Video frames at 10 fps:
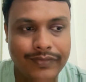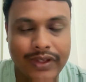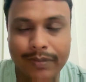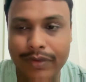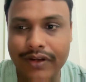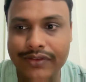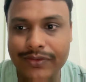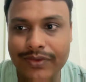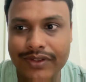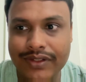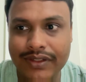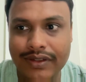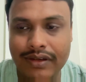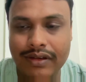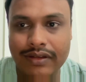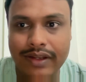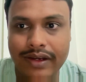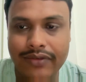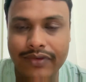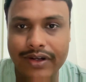embeddings which
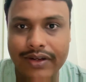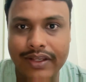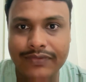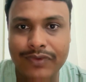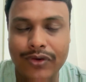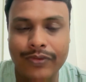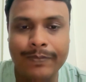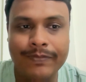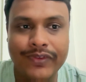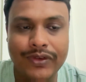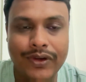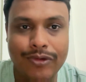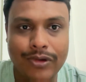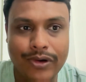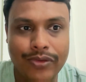that vector has found, so it will not